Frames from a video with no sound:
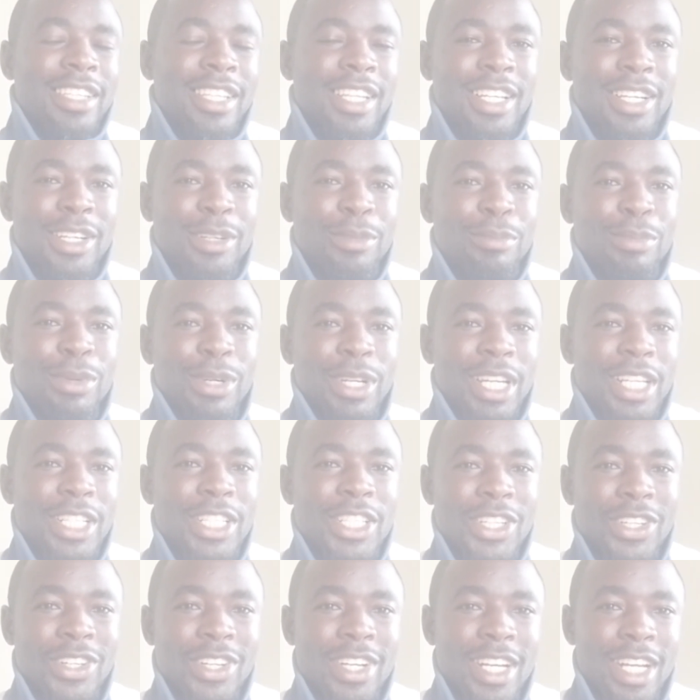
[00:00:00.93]
Hello, Bola
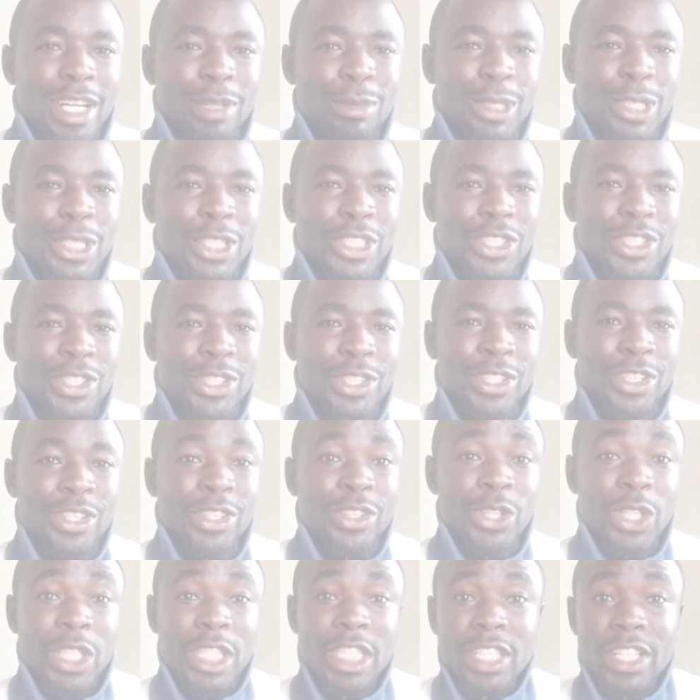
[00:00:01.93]
Talk comes to
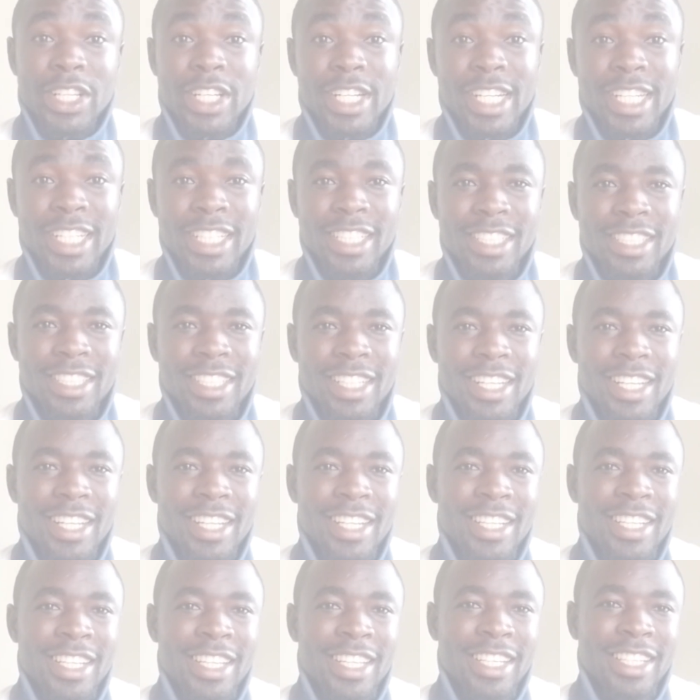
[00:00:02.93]
your screens
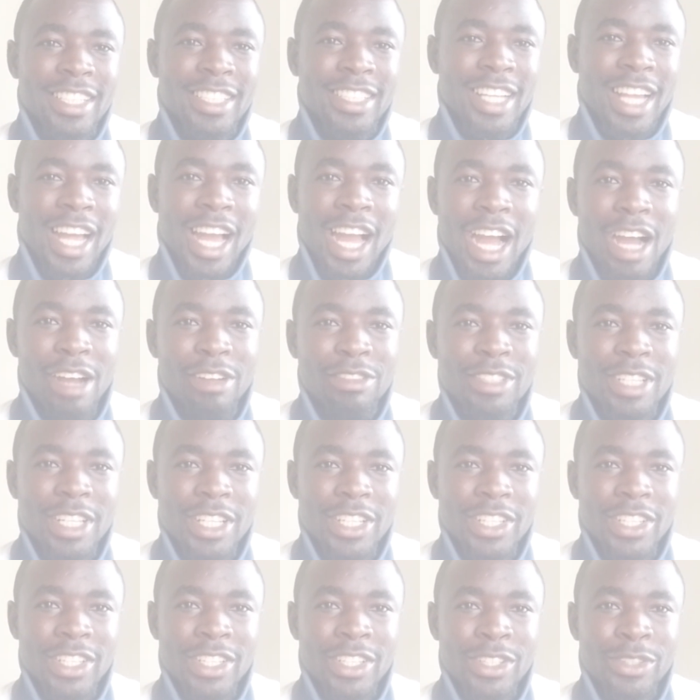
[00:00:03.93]
this
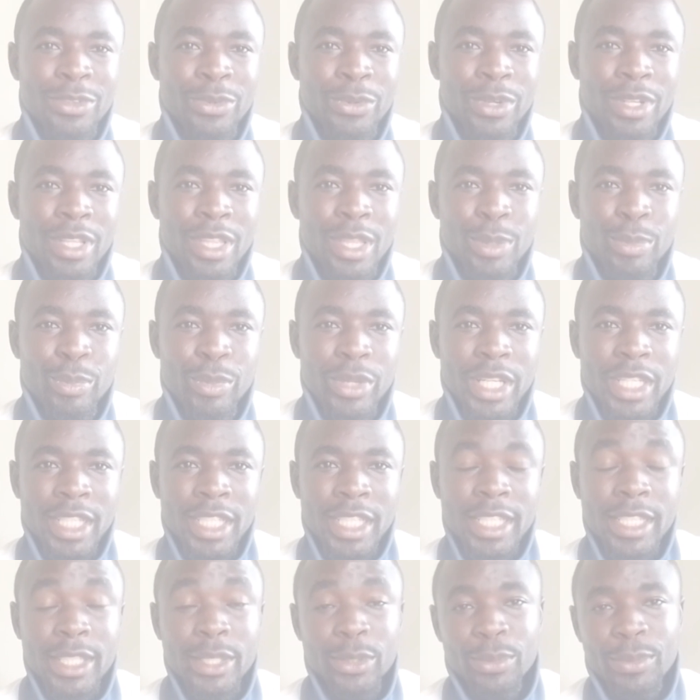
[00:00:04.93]
afternoon with me,
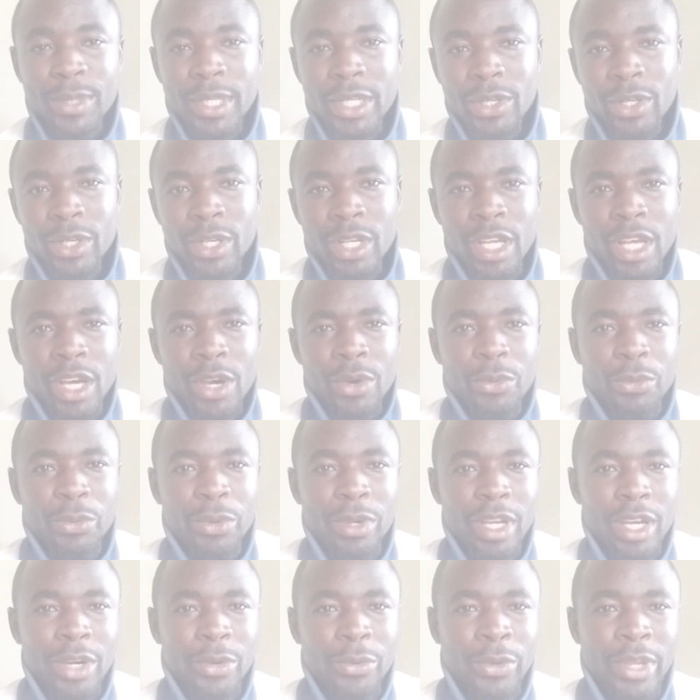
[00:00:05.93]
Subilo,
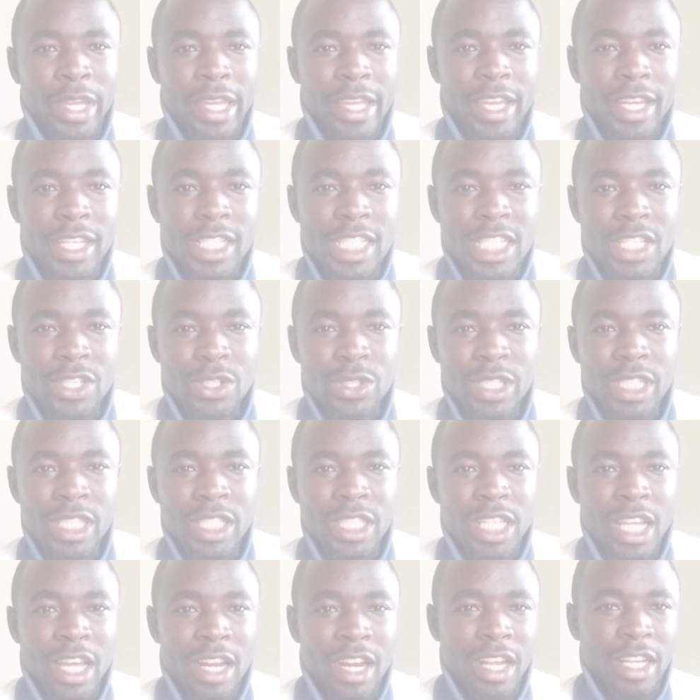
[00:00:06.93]
where we get to
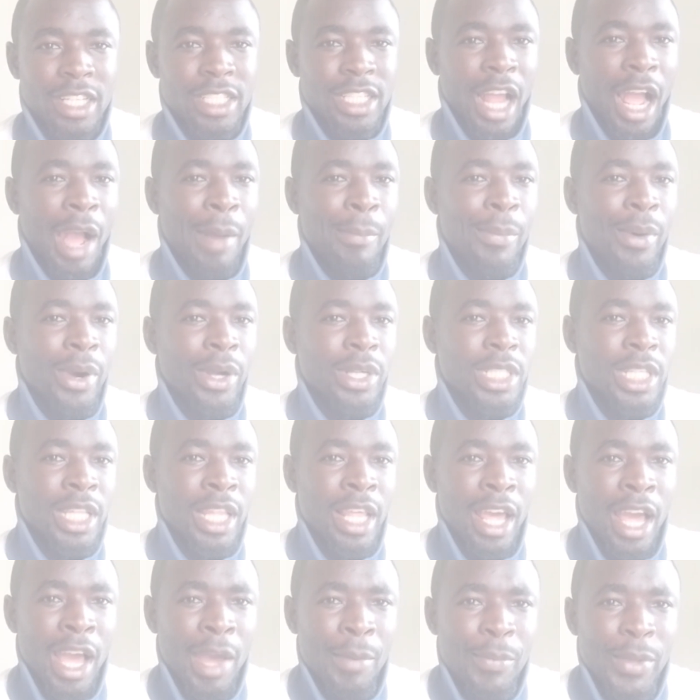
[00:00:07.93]
interact about
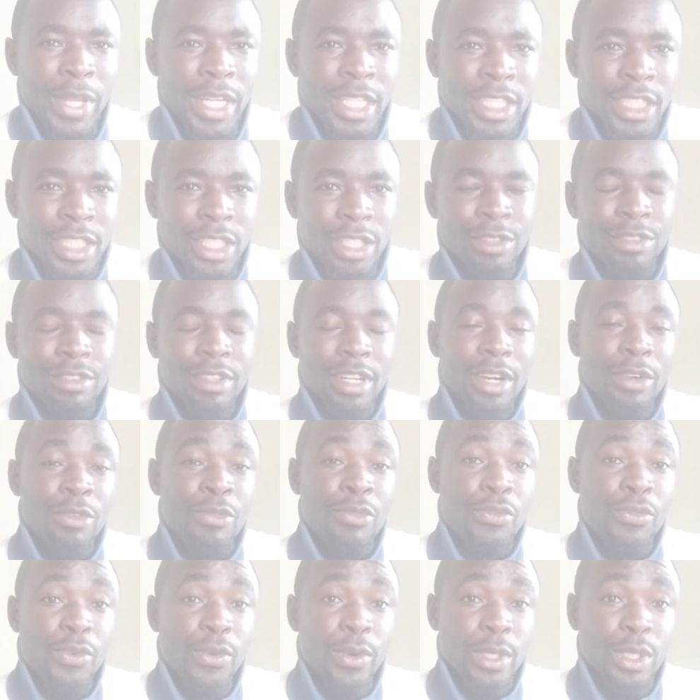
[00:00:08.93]
the happenings of
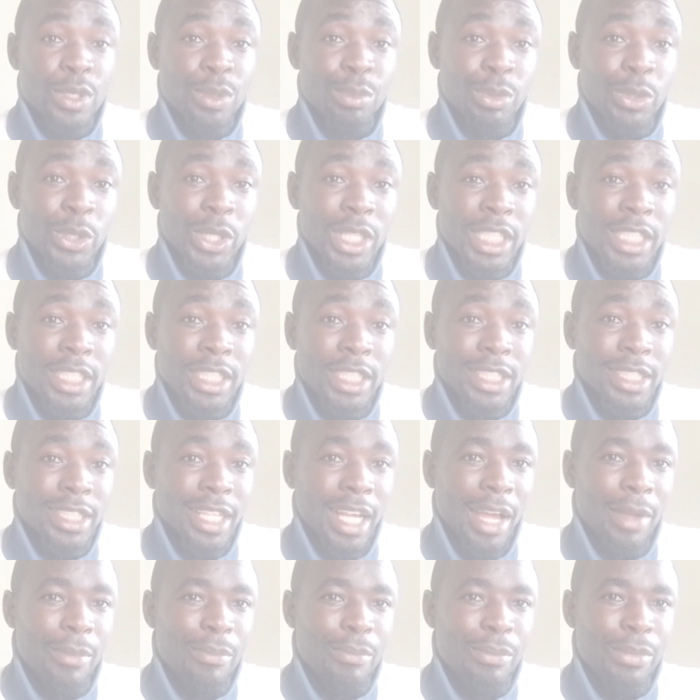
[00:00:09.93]
football in
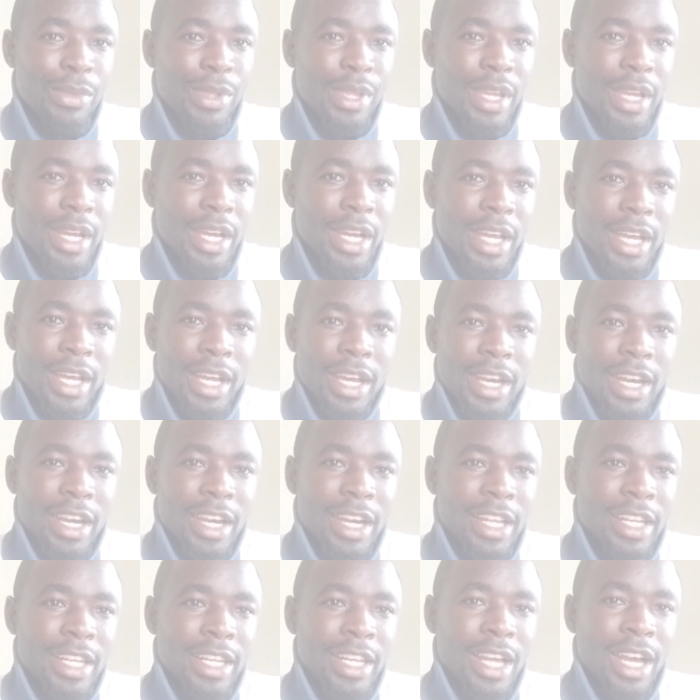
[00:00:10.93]
Zambia
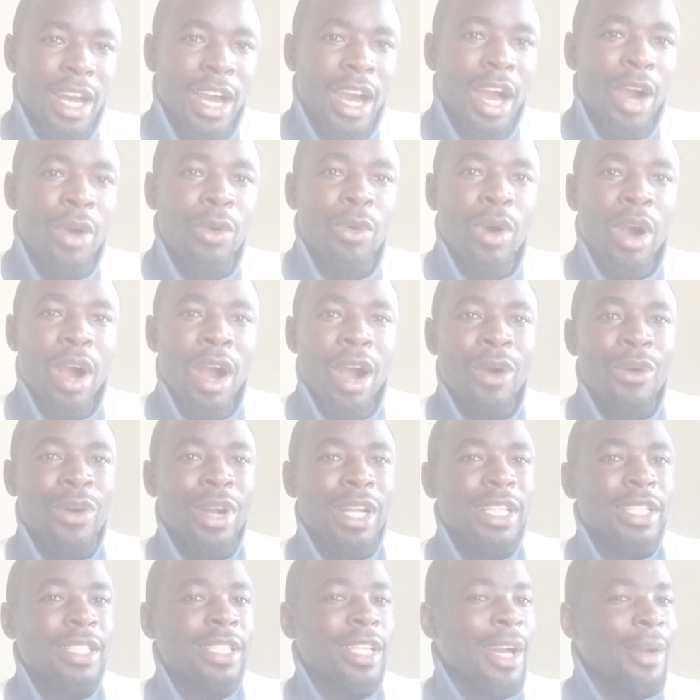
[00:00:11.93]
and how
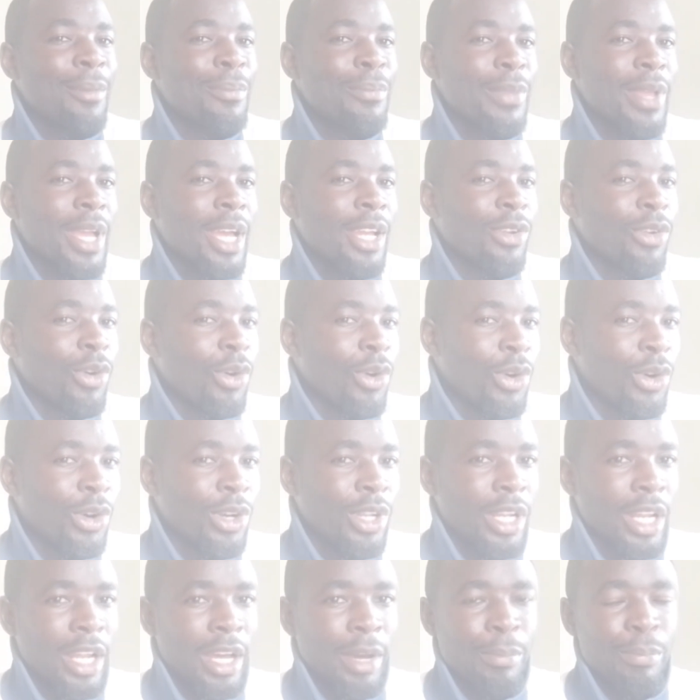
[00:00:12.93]
our Zambian
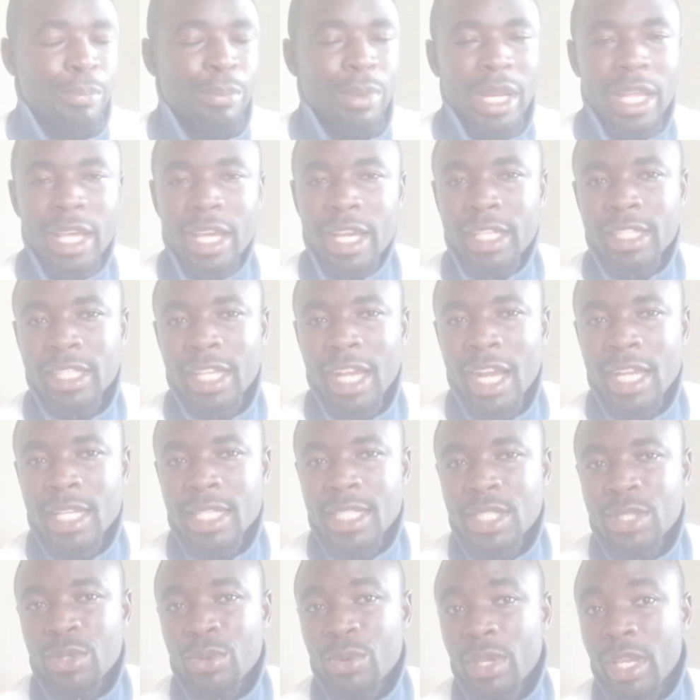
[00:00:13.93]
owner players are
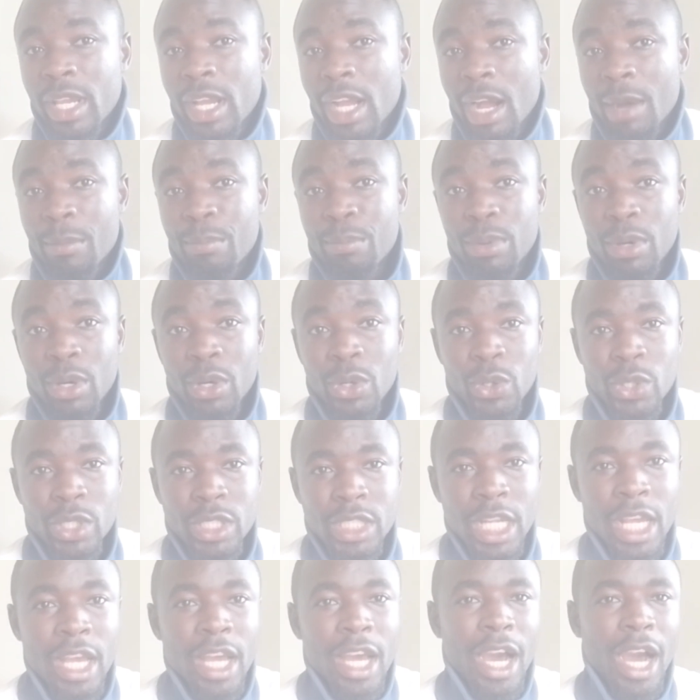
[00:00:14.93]
doing
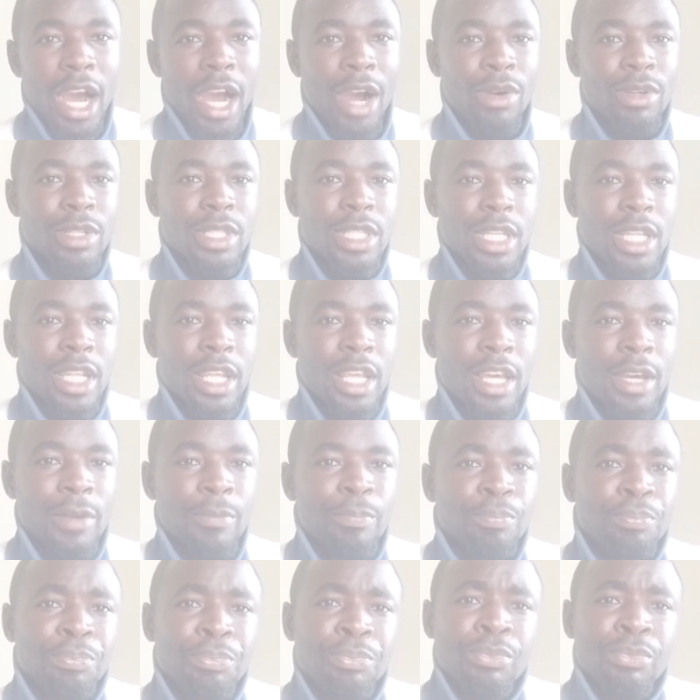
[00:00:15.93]
abroad out there.